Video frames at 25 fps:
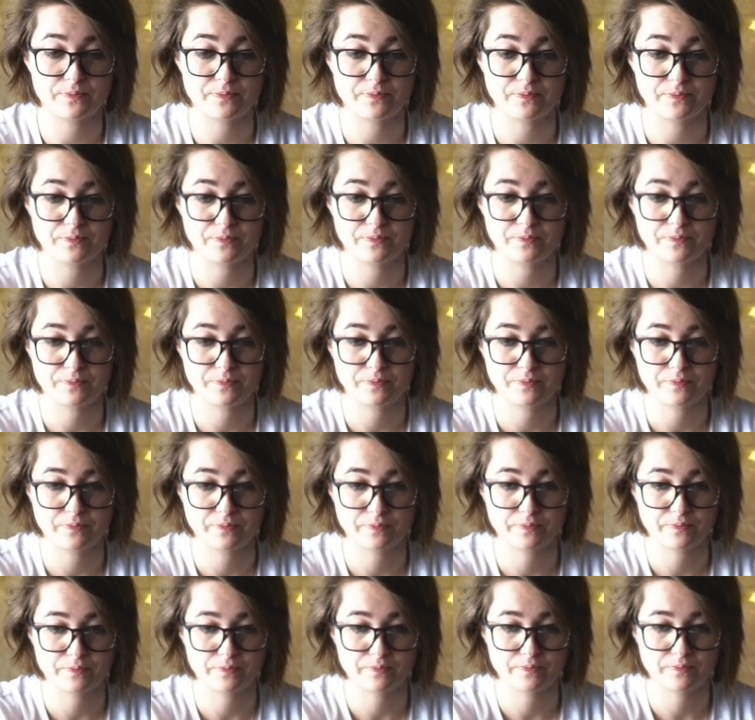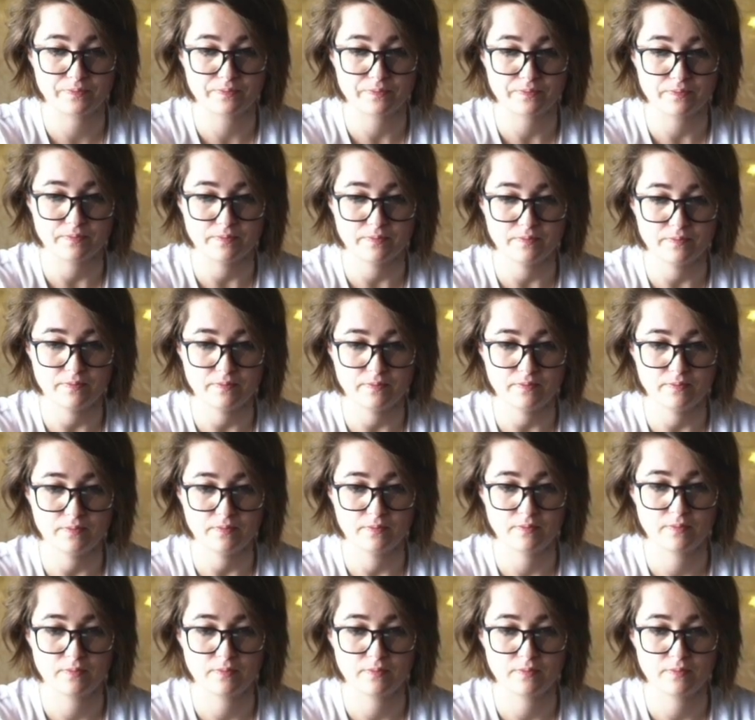Nobody speaks.